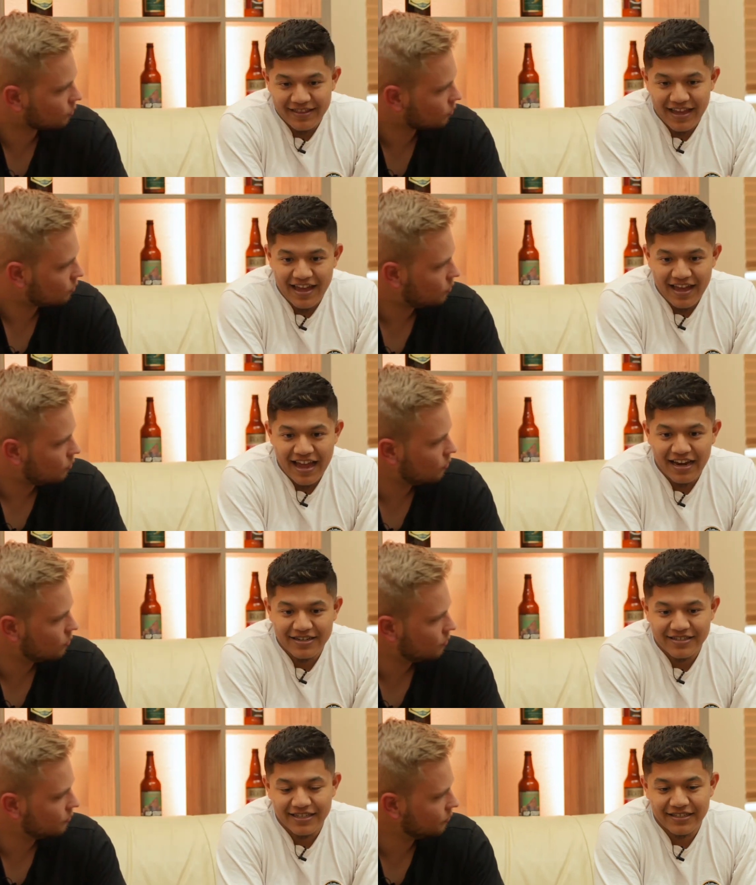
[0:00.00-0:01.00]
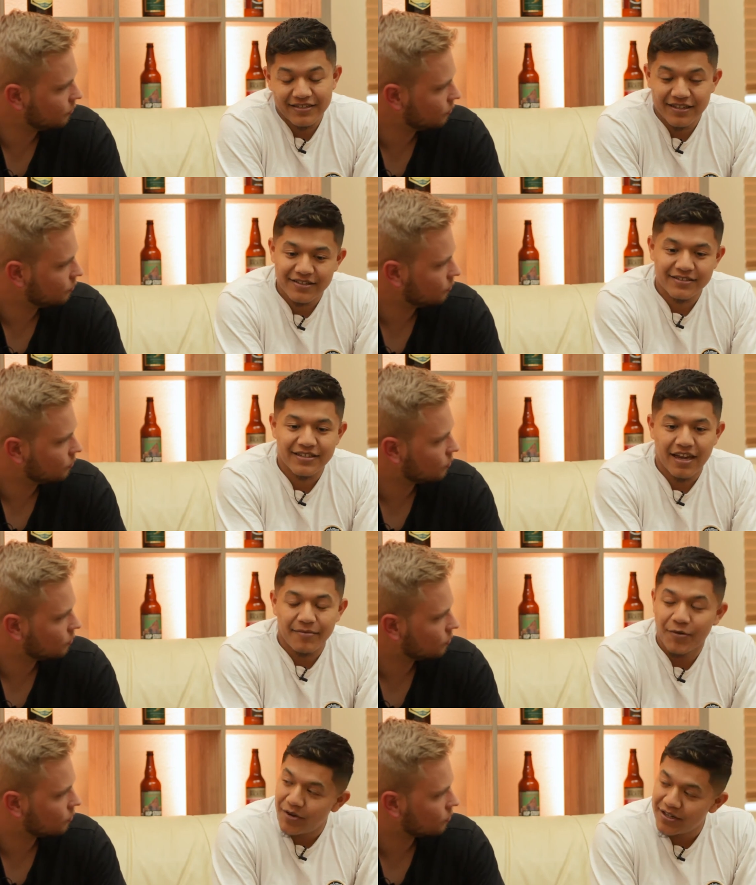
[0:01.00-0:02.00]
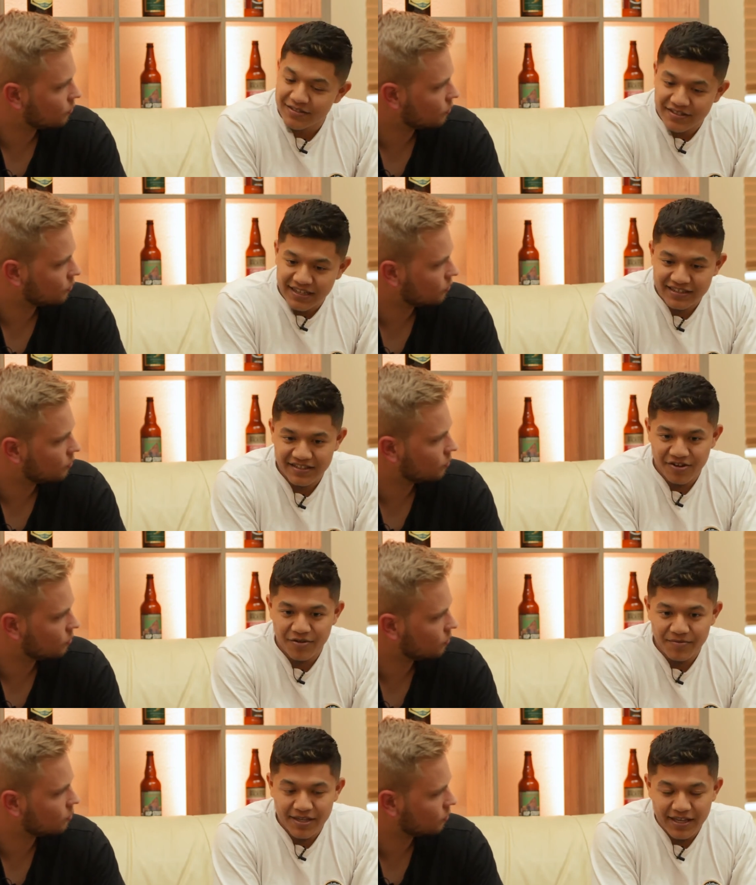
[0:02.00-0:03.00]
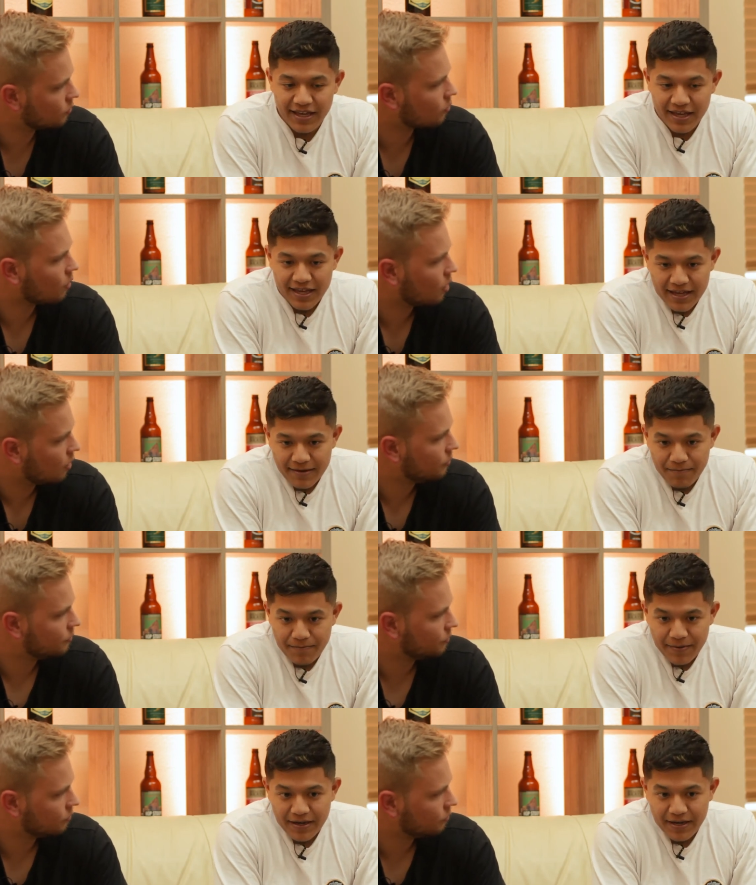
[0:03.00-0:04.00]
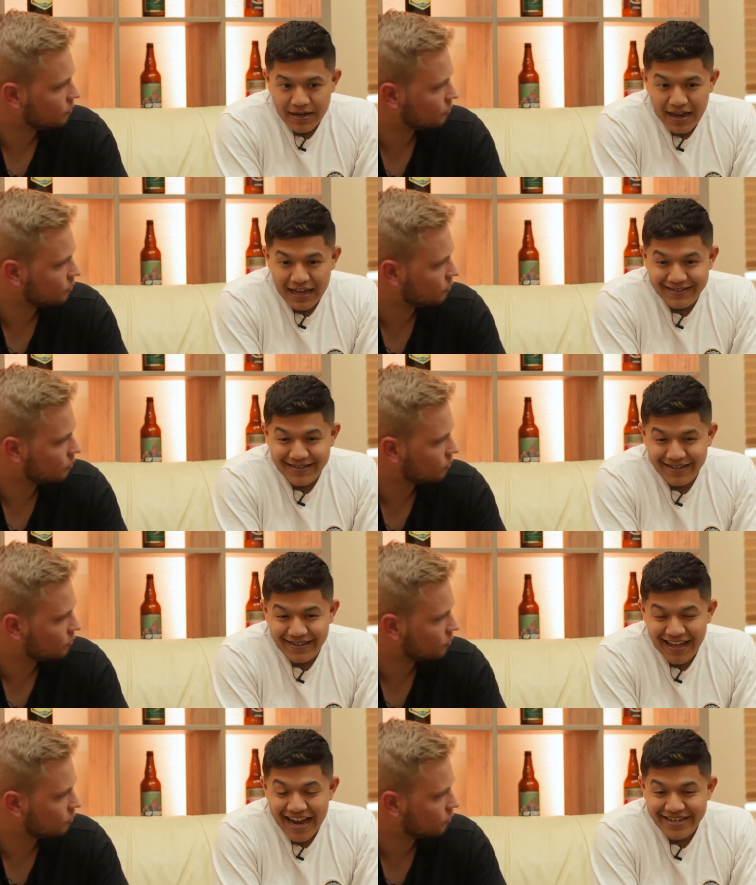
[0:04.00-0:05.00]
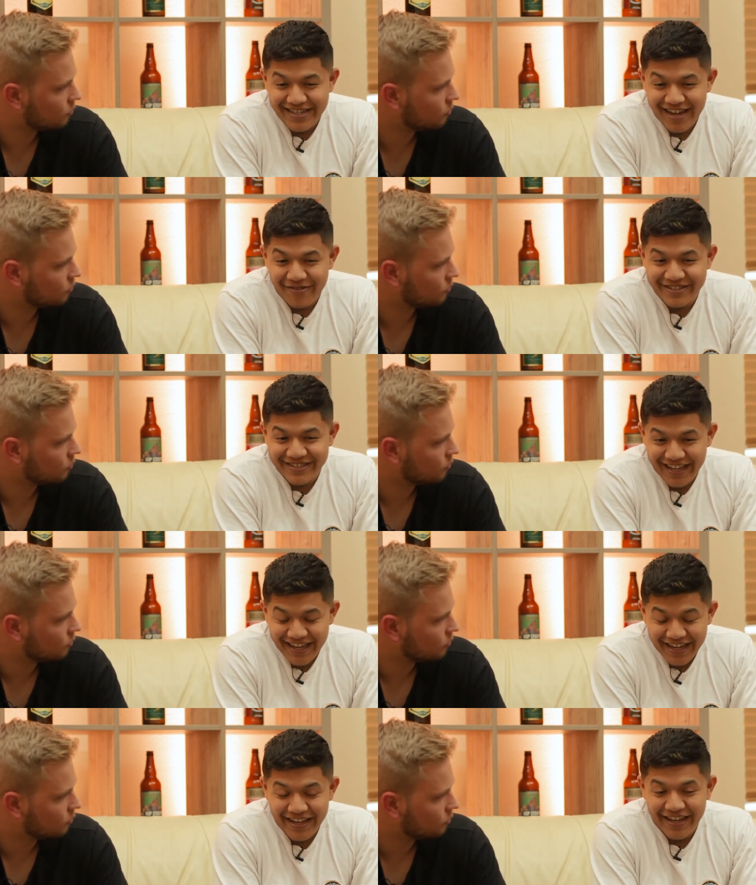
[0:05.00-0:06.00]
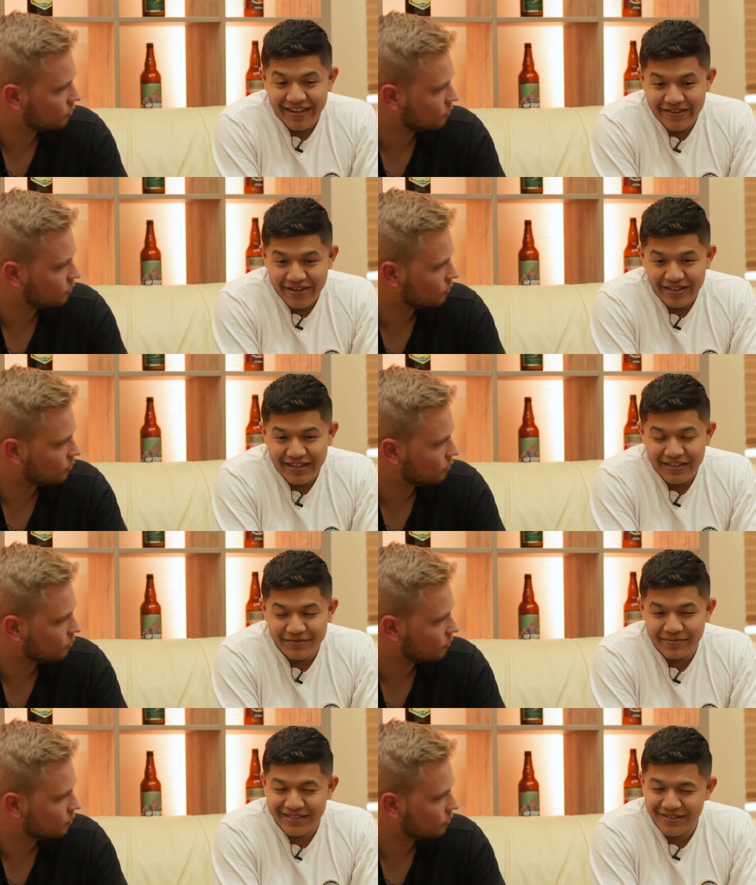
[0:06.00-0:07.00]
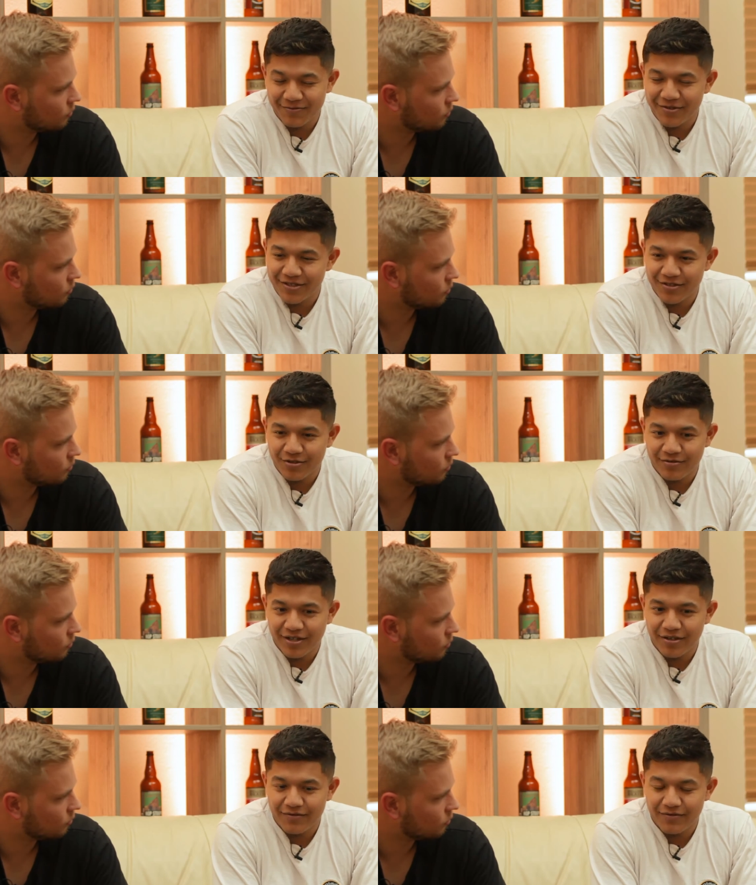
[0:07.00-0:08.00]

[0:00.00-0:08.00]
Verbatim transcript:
Speaker 1: that actually took their time and wanted to get to know me. But I took, actually, I would say, uh, I think it's Business 112,